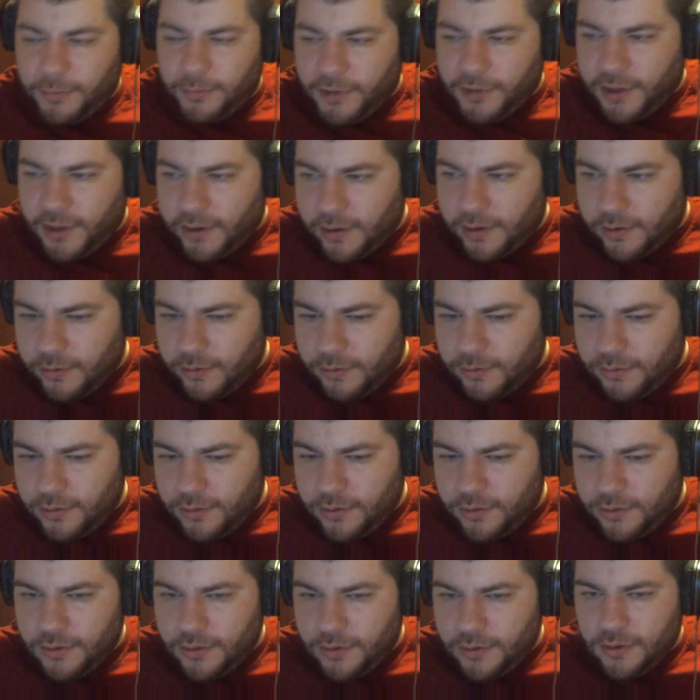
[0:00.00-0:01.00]
up now.
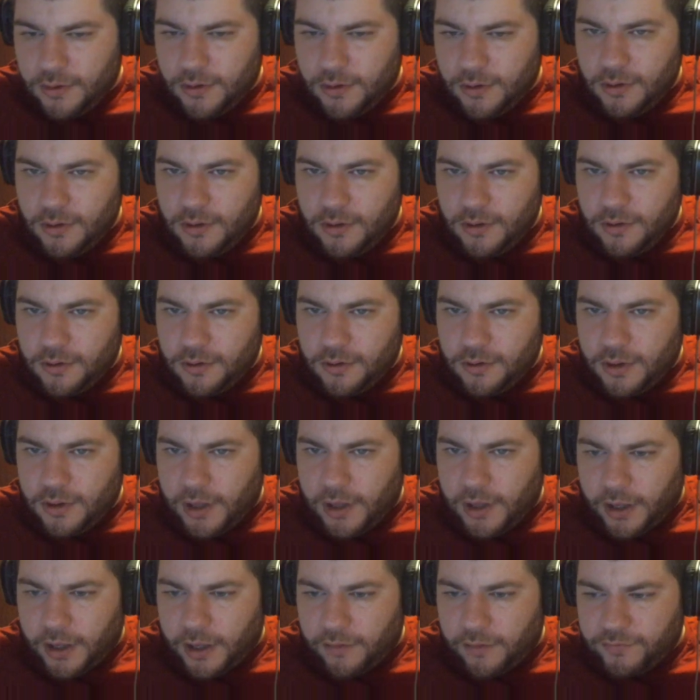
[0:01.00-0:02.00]

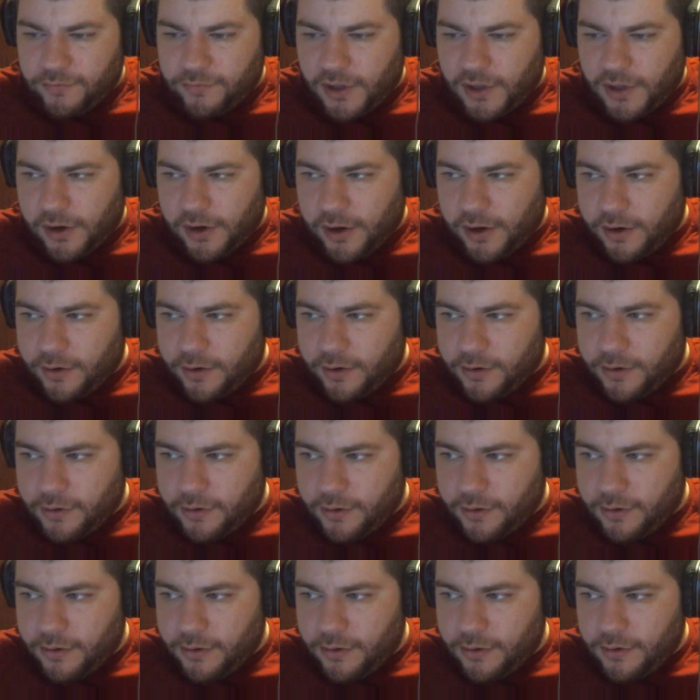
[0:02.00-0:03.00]
Can't have dead
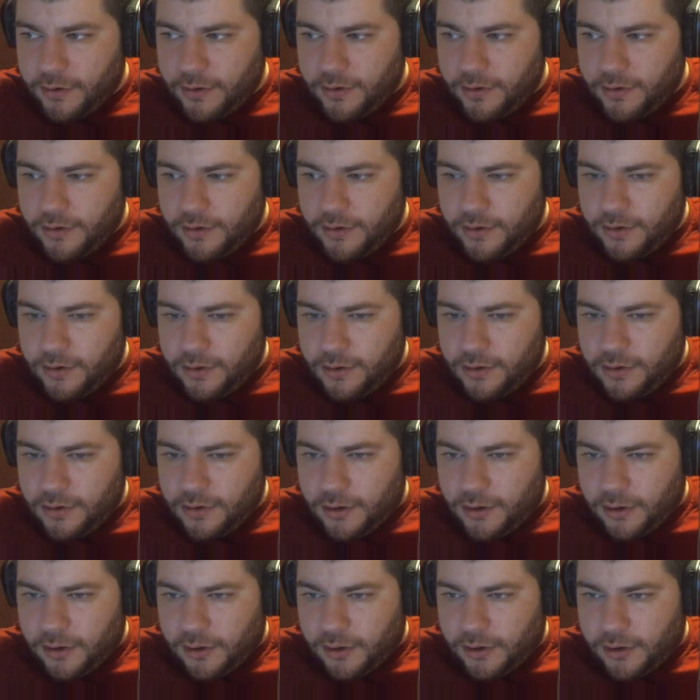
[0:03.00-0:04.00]
air.
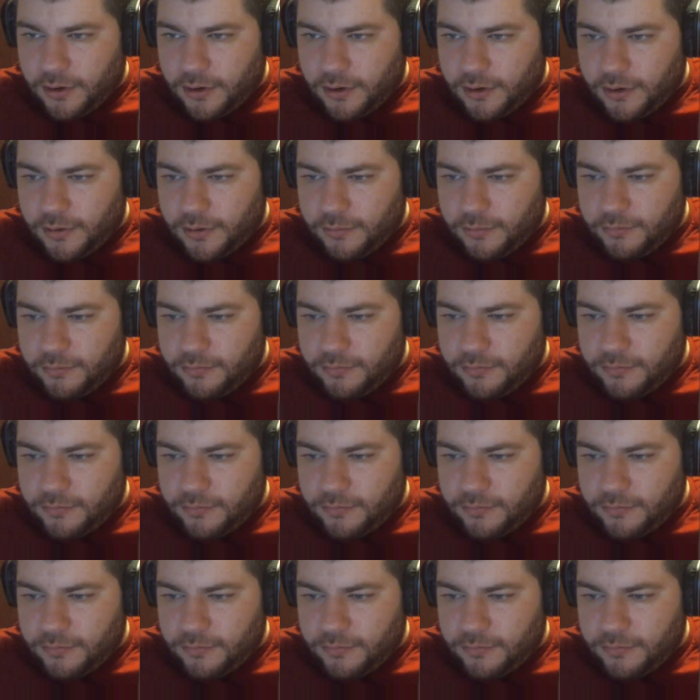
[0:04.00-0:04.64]
Yeah,